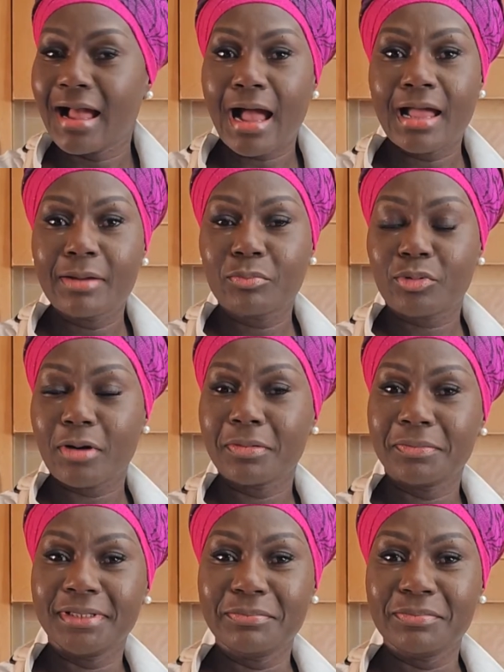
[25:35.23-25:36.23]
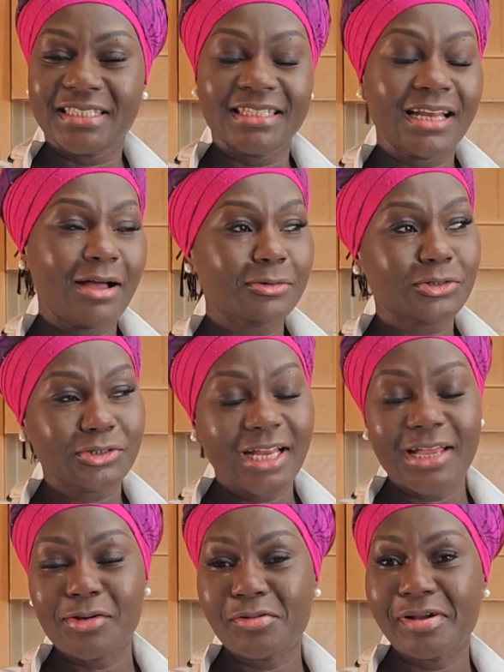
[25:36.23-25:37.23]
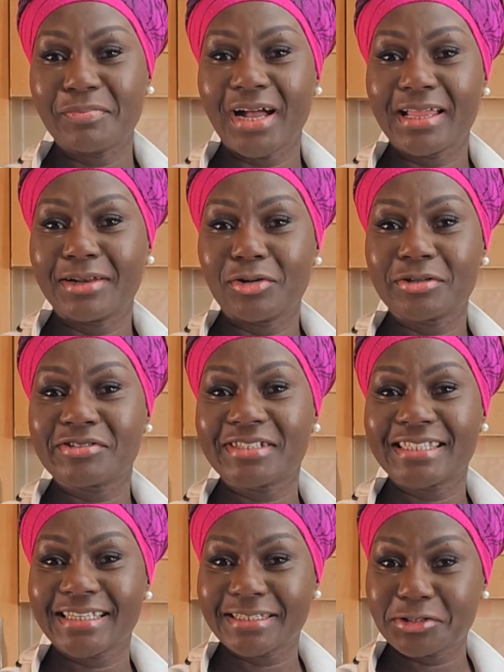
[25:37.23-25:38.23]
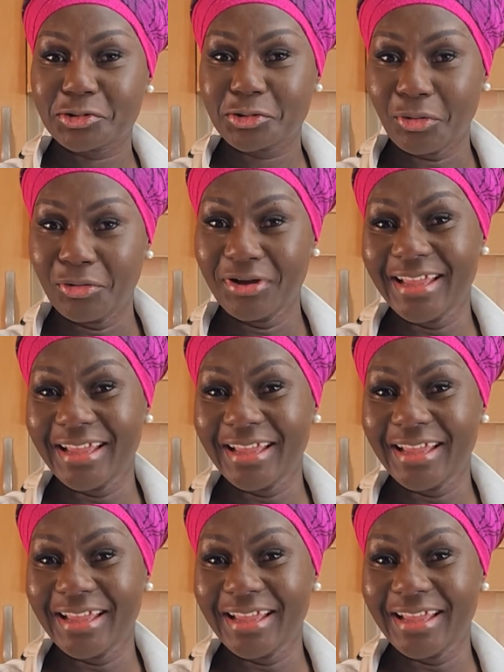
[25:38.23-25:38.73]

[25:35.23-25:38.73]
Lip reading: I am probably missing out. Should I go and buy a lottery ticket too?